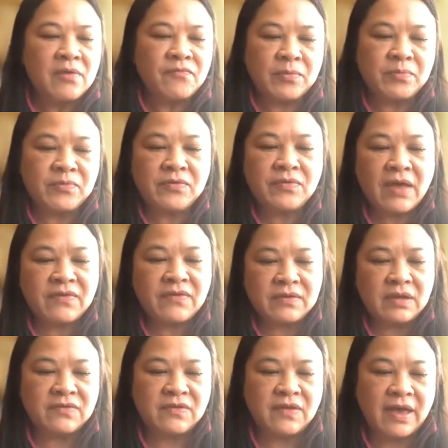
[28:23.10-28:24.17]
From
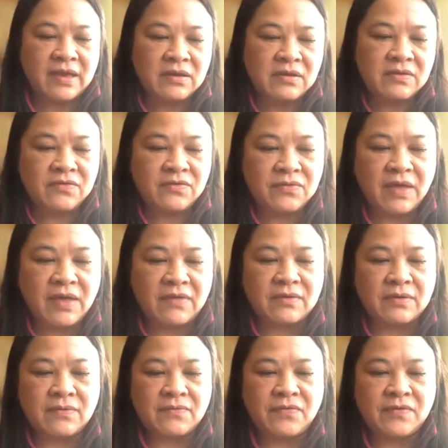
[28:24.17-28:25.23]
2010 to
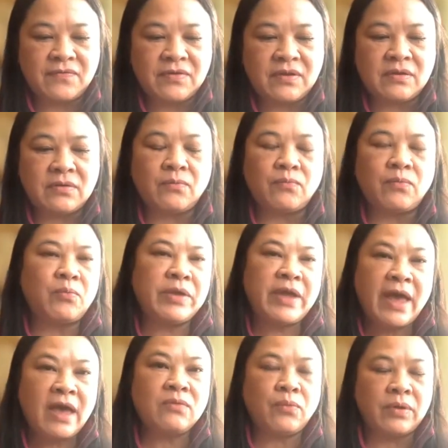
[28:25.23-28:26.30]
2015, what we
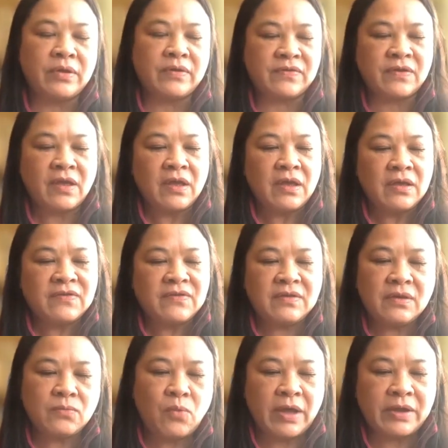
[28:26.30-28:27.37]
had was
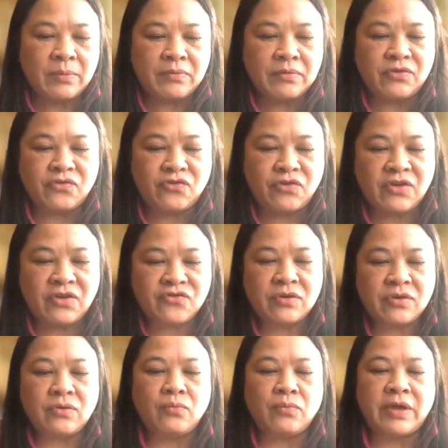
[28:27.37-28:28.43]
CNY
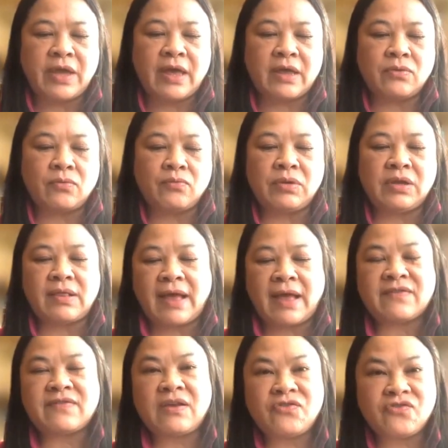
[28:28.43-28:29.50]
appreciation. We had the
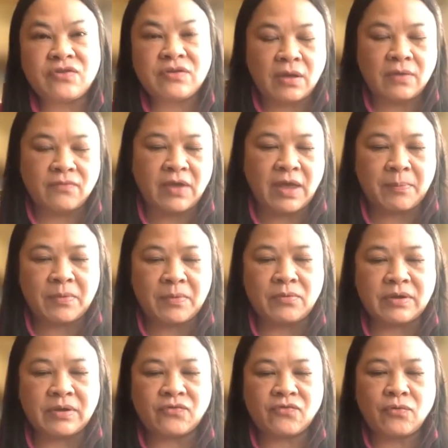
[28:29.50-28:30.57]
relaxation of capital
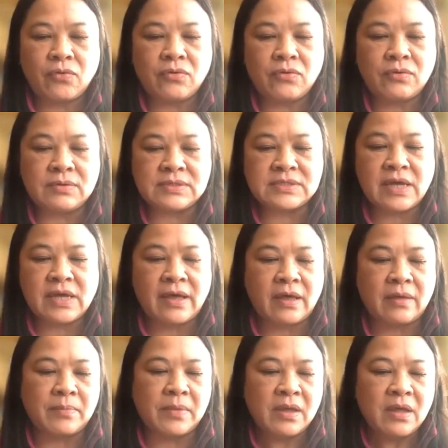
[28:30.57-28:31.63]
controls
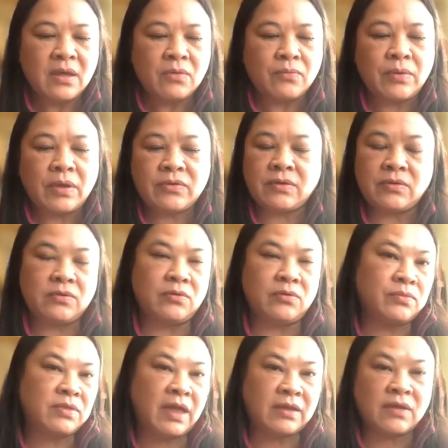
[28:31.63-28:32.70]

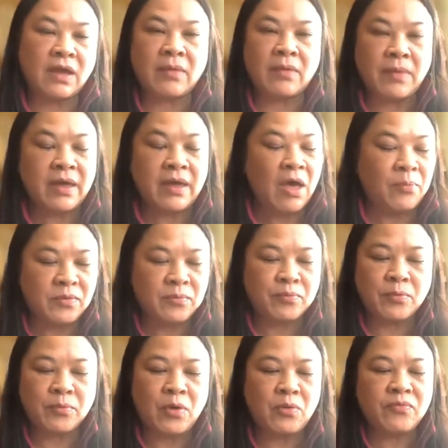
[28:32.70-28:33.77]
that helped
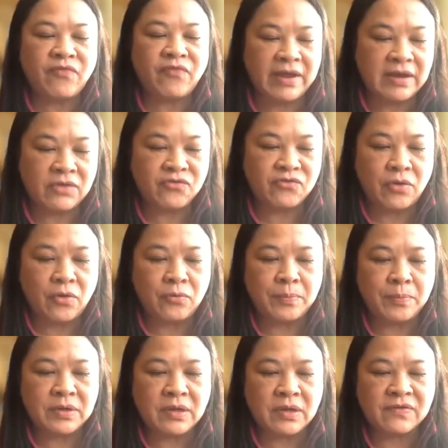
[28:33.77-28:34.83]
promote financial
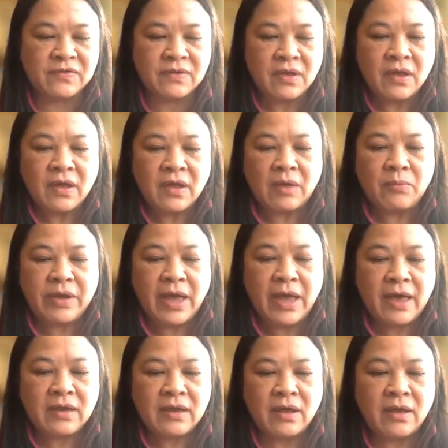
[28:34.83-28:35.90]
openness. And we
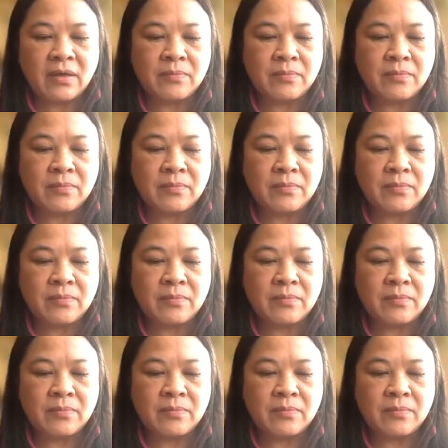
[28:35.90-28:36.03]
had,